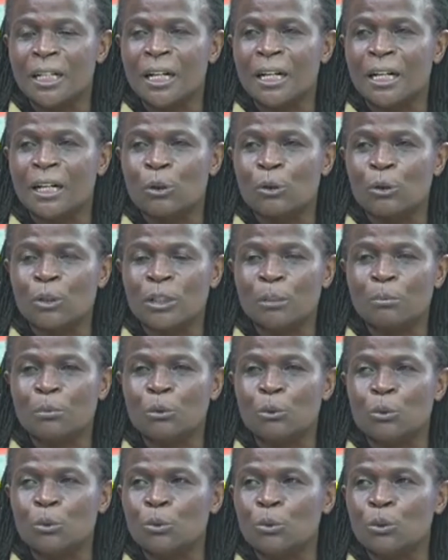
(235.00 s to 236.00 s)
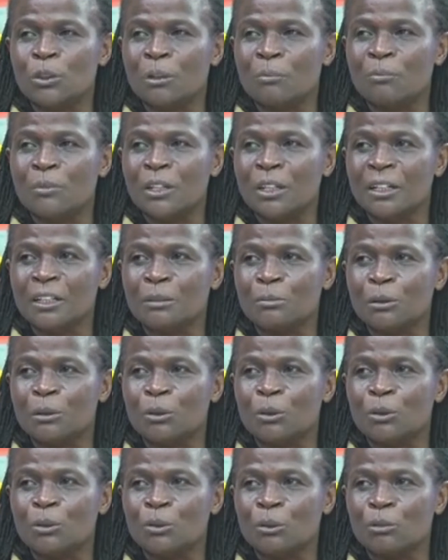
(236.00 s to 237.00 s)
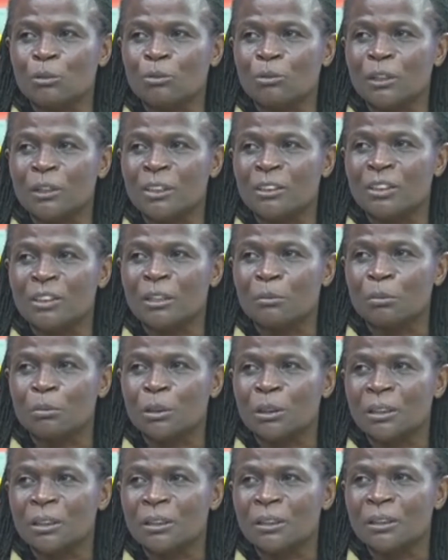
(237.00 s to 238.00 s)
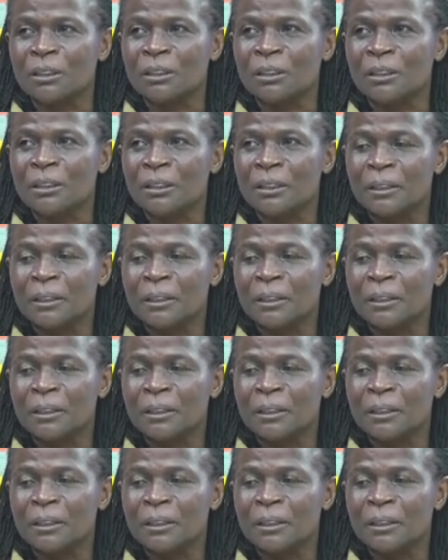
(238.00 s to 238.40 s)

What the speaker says: not able to do some things because of his deputy.